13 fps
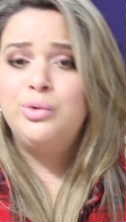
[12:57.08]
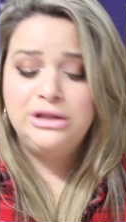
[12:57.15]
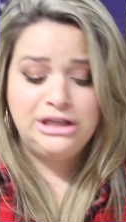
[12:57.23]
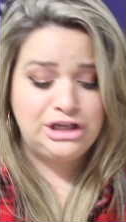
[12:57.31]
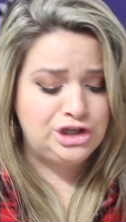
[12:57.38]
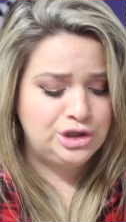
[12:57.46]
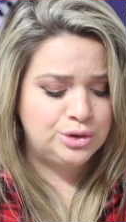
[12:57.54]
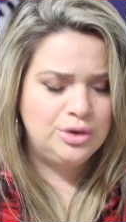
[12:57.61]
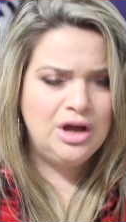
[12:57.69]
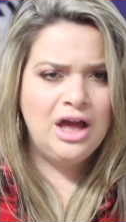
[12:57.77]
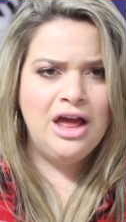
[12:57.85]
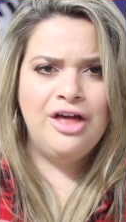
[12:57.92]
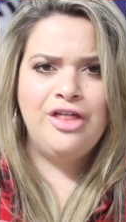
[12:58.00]
really cute.
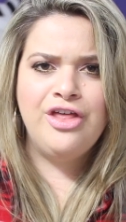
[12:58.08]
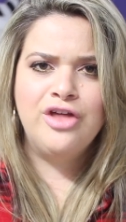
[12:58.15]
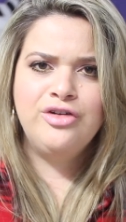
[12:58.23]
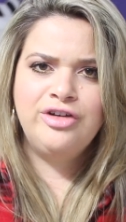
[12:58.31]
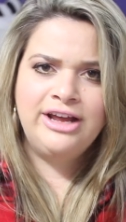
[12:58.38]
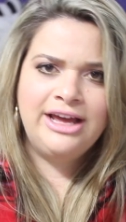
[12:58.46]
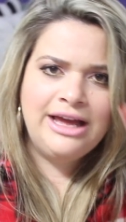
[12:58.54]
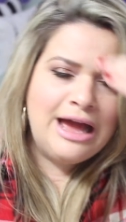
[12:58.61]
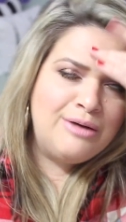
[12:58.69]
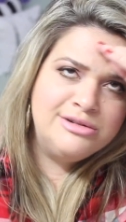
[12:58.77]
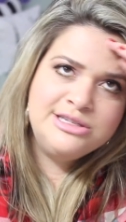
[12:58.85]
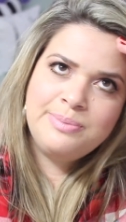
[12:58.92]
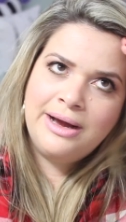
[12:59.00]
The other day I
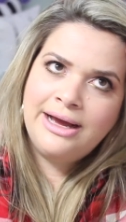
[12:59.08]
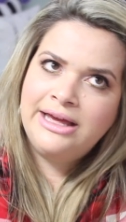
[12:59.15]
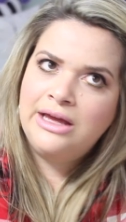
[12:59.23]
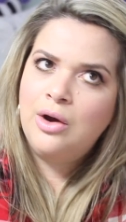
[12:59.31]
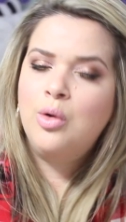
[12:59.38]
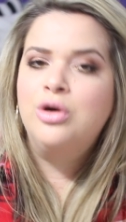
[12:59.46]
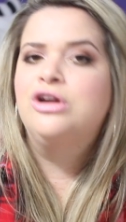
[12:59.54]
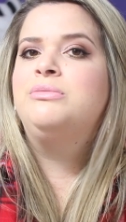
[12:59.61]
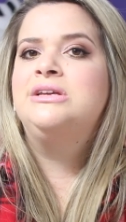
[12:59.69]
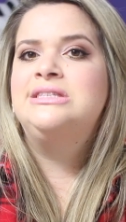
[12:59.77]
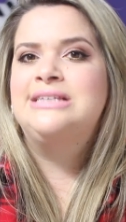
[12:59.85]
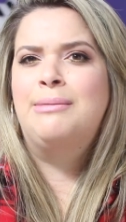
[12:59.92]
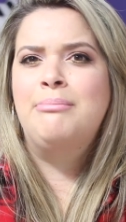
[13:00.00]
was buying
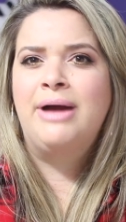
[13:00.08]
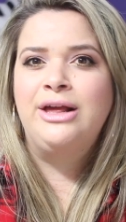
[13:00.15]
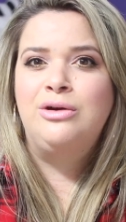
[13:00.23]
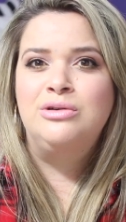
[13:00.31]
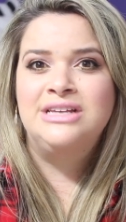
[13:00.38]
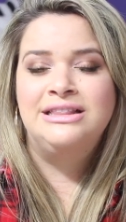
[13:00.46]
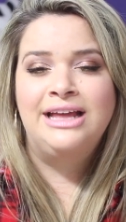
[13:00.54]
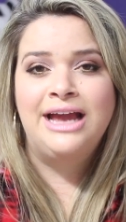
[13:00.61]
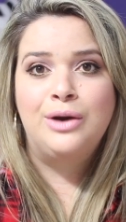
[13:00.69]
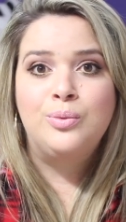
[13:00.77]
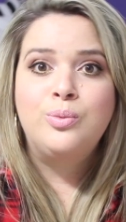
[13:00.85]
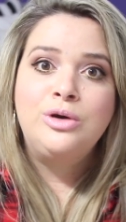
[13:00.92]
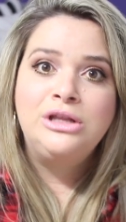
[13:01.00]
ornaments at Michael's and they
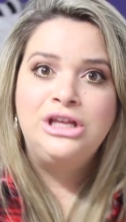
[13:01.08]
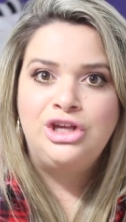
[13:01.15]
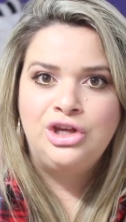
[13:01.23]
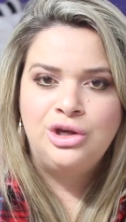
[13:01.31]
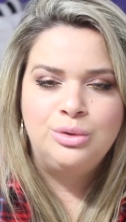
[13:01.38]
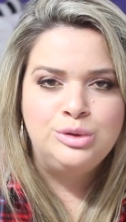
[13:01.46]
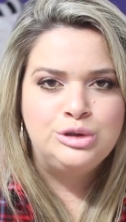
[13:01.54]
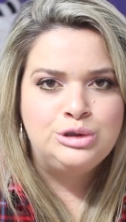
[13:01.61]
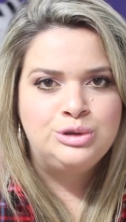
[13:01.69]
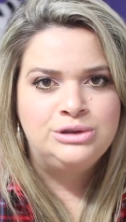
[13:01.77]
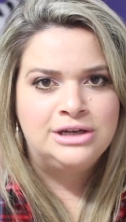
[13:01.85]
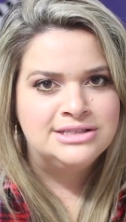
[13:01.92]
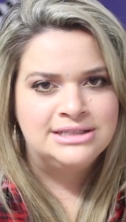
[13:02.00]
had really cute
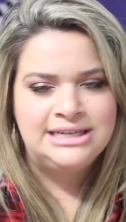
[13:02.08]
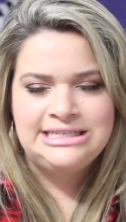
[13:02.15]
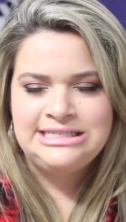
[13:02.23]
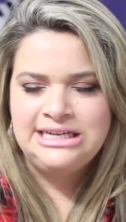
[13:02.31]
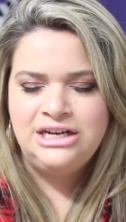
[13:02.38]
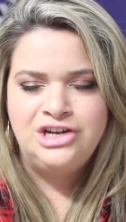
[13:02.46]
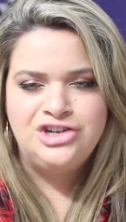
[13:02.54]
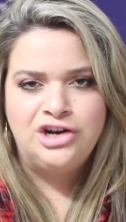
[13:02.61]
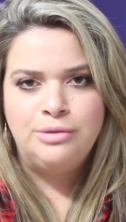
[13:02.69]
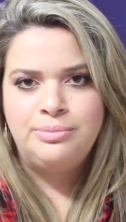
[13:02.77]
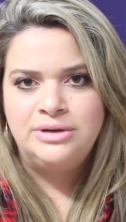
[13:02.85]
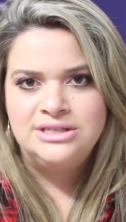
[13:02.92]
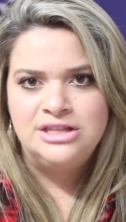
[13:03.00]
2018
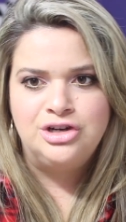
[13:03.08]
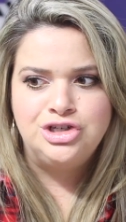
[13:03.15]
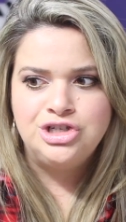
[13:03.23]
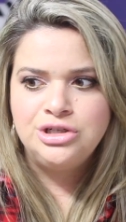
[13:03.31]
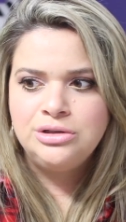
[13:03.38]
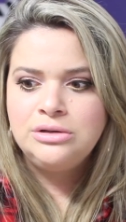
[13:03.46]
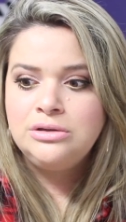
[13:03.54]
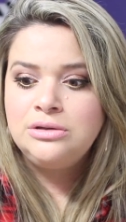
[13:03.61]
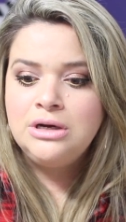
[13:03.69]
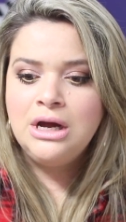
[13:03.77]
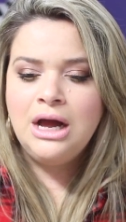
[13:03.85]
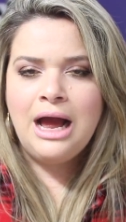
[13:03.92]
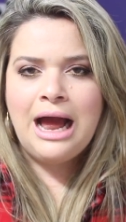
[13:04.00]
agenda books there too.
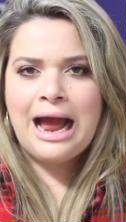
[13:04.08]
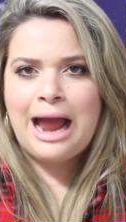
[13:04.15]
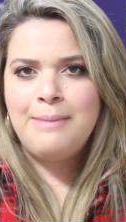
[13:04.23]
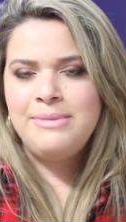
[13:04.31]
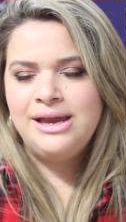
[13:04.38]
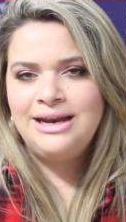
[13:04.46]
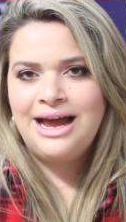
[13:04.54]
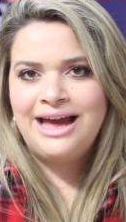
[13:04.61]
I mean,